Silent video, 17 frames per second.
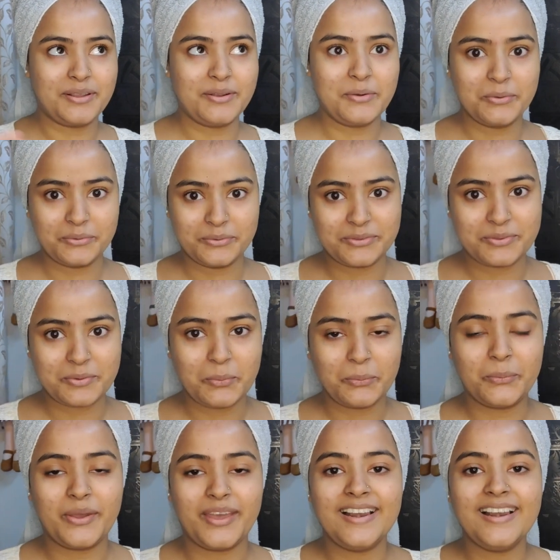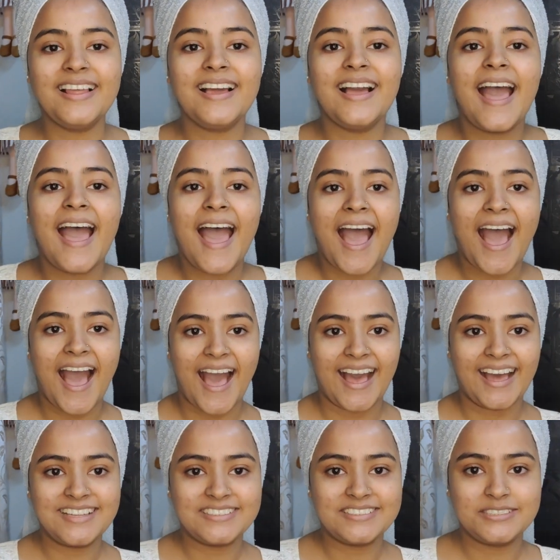goes well
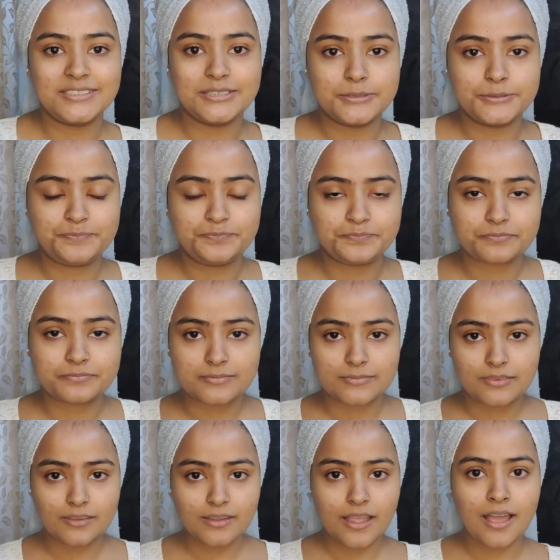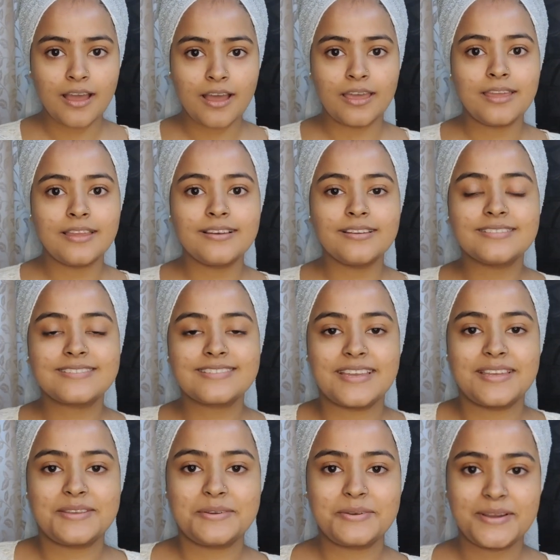and I'll
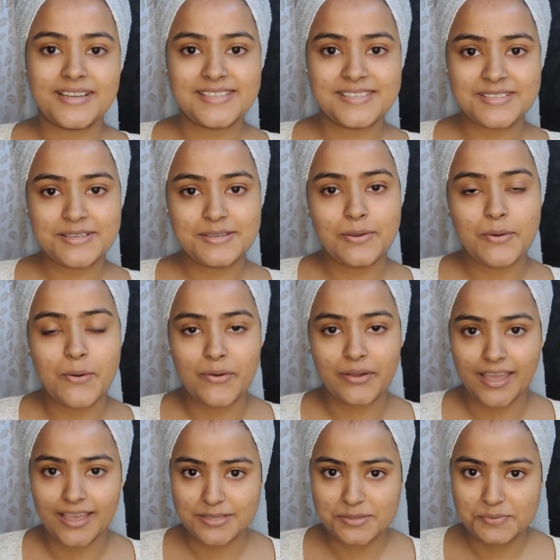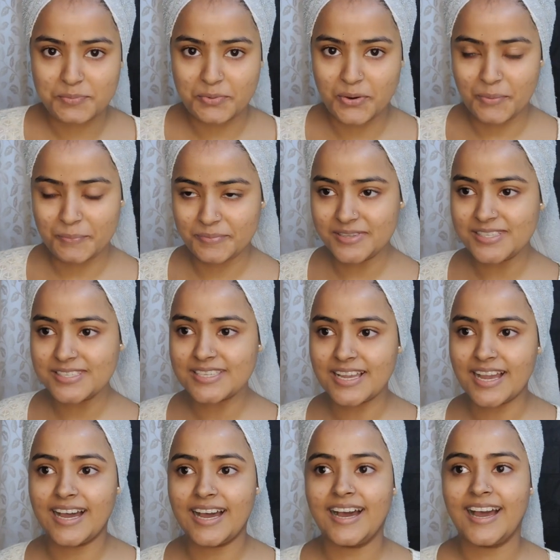take you guys along as promised.
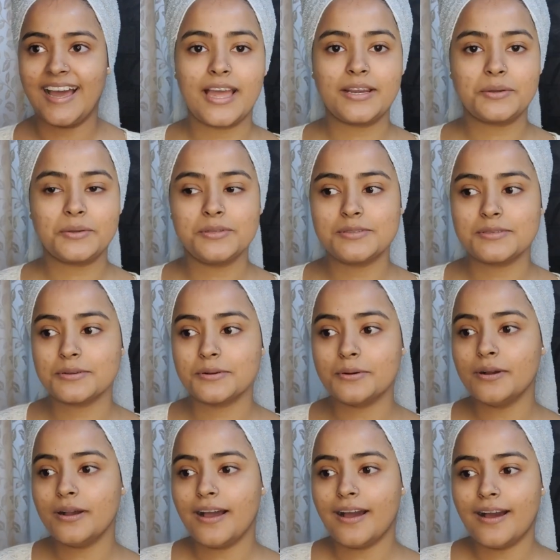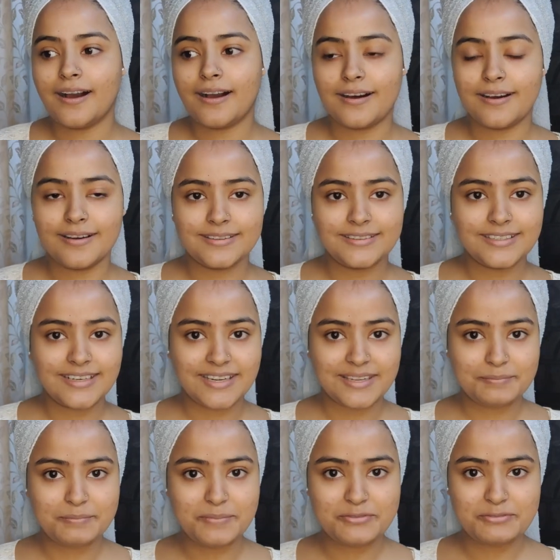And also the
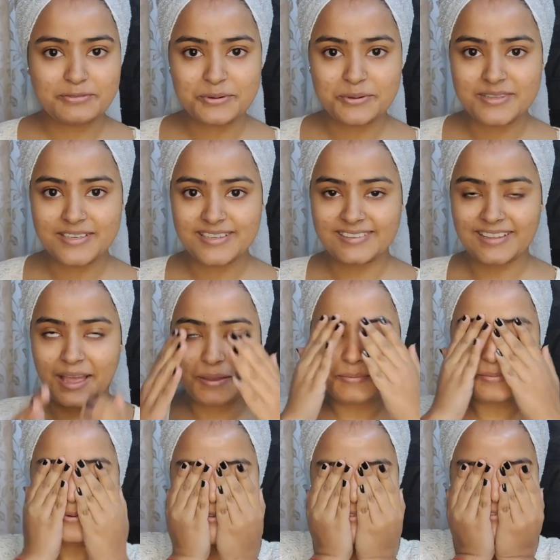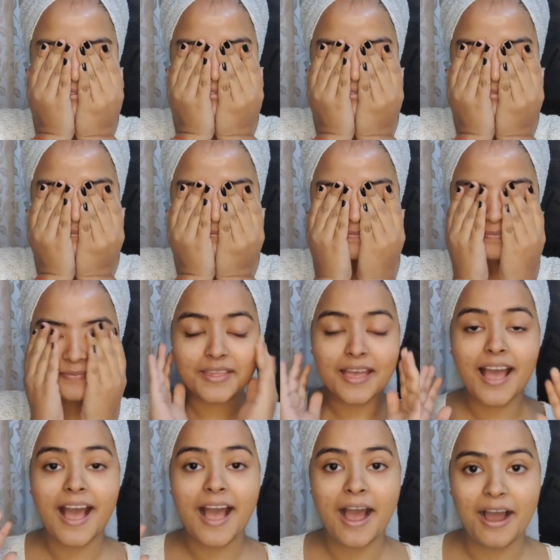clip before this, I was
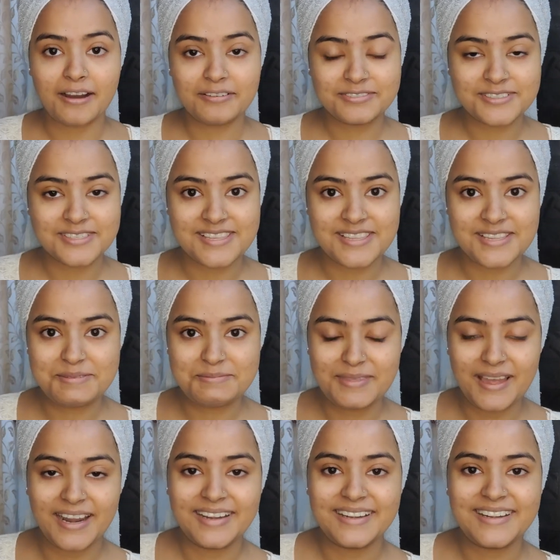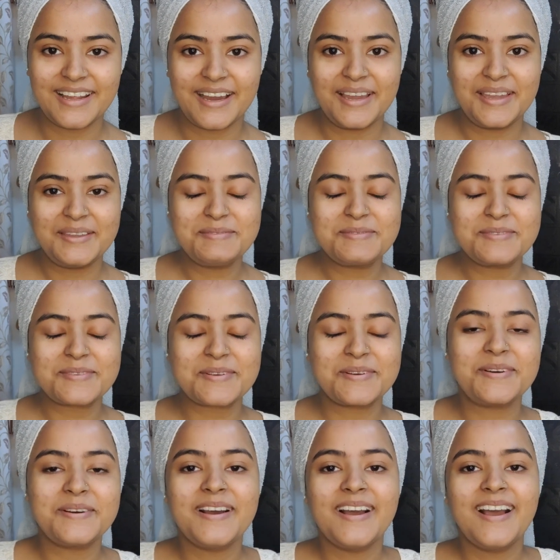half asleep that time,
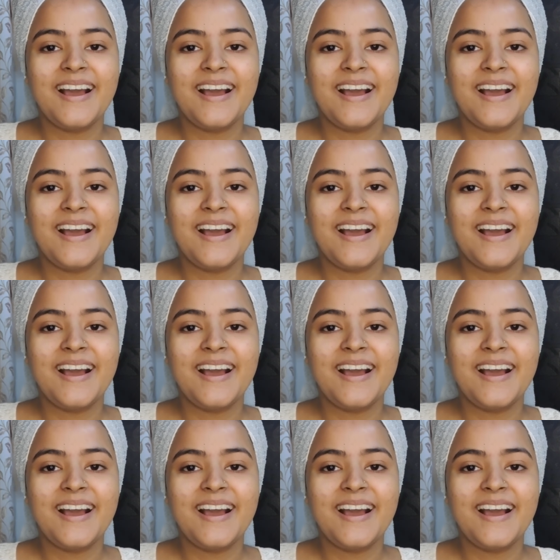so